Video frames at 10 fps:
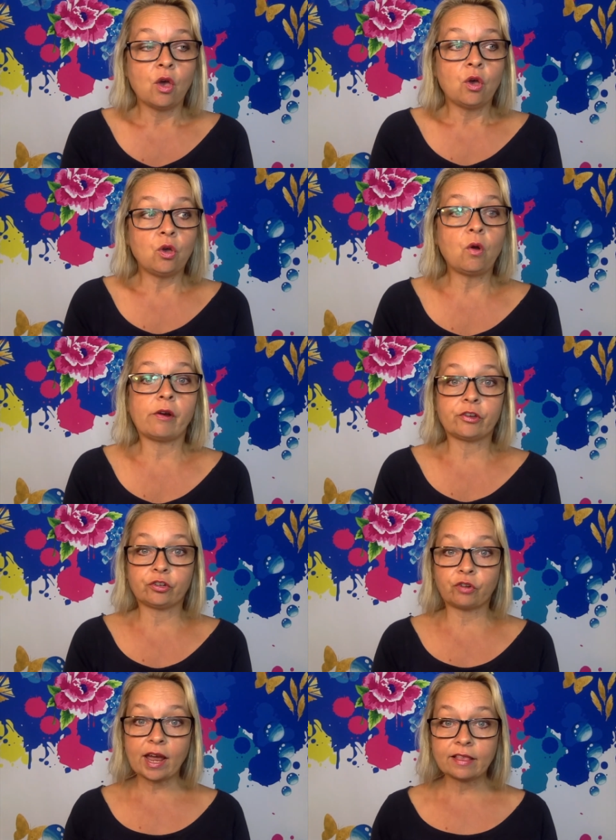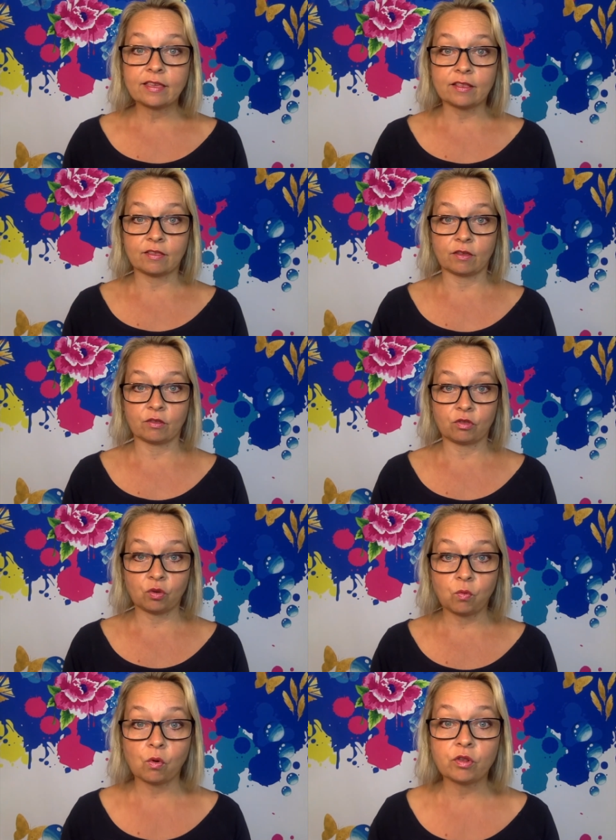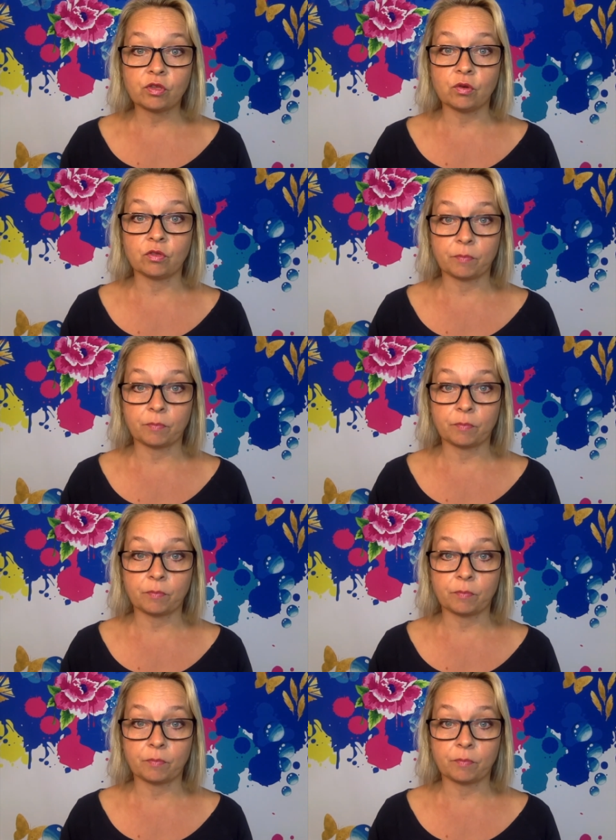who are attracted towards you to